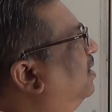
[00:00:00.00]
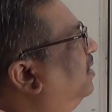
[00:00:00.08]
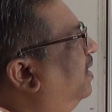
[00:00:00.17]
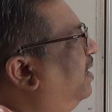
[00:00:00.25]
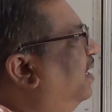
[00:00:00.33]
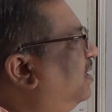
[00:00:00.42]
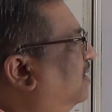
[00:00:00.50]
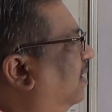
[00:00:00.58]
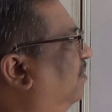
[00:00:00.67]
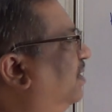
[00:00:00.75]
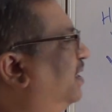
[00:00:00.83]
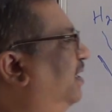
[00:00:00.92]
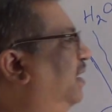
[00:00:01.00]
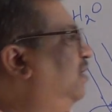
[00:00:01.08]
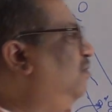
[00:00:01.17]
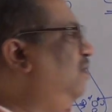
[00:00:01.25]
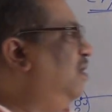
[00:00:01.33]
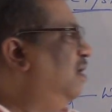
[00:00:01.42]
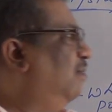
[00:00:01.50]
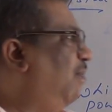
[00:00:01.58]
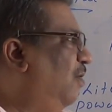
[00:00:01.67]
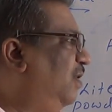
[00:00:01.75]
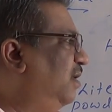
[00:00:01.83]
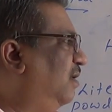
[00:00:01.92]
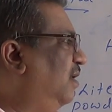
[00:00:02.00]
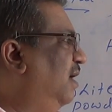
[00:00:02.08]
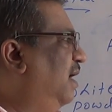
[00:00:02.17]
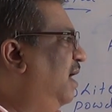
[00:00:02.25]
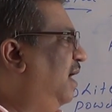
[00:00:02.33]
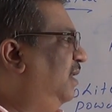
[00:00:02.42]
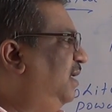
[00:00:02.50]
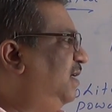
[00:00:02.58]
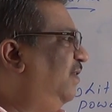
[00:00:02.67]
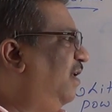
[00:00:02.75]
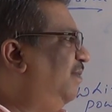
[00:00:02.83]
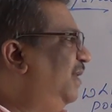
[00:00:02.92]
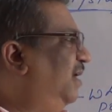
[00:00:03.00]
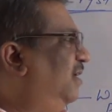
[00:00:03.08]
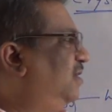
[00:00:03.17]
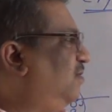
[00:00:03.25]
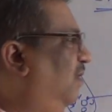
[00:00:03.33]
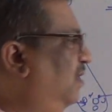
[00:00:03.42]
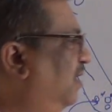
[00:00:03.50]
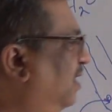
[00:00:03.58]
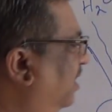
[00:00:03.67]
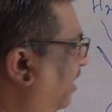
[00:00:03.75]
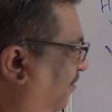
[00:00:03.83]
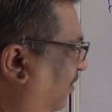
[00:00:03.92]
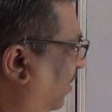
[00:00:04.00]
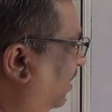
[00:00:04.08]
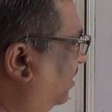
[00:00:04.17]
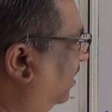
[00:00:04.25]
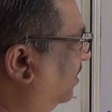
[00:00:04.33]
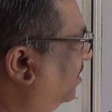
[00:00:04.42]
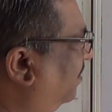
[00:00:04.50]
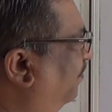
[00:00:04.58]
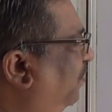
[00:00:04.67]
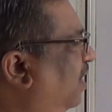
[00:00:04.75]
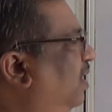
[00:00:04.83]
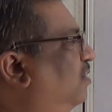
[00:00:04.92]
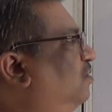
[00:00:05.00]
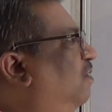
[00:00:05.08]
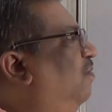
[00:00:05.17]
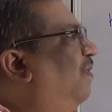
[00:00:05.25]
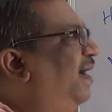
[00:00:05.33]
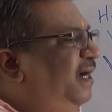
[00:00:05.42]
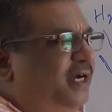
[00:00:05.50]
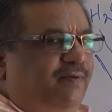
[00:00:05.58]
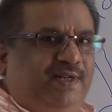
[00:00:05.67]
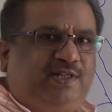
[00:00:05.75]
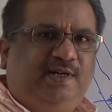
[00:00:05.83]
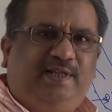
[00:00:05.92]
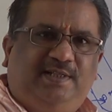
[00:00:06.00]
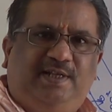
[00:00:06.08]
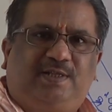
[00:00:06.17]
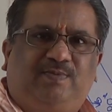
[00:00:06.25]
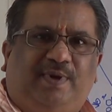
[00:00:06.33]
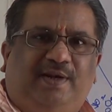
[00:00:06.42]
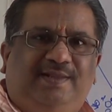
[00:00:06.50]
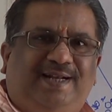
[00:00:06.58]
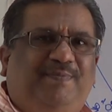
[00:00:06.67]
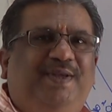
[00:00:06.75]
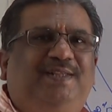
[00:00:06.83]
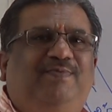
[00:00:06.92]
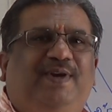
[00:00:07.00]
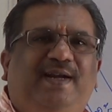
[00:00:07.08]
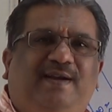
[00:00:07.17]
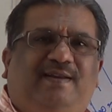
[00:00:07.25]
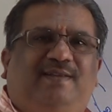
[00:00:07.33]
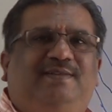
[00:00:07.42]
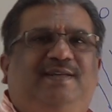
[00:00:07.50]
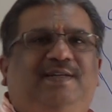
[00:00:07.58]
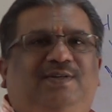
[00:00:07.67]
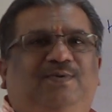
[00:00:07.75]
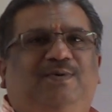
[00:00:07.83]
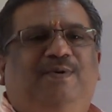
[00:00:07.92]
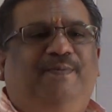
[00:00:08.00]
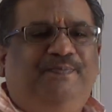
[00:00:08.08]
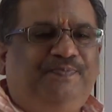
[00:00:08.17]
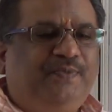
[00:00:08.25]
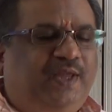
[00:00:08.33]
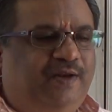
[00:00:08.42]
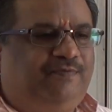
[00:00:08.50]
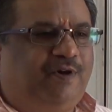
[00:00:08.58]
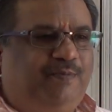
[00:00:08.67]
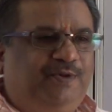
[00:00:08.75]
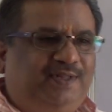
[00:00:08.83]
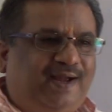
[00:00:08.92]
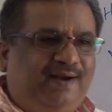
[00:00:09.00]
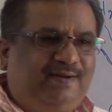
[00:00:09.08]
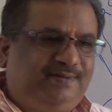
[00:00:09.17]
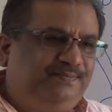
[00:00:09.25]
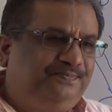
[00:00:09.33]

they get converted into powder, and that phenomenon is called efflorescence. So why did we study this one? That means very interesting to inform you that